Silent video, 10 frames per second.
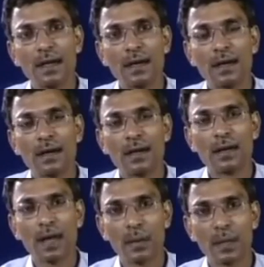
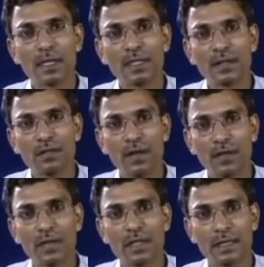application of
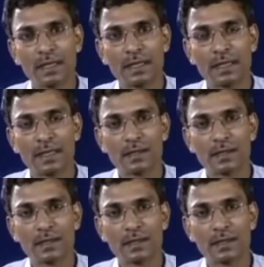refrigeration.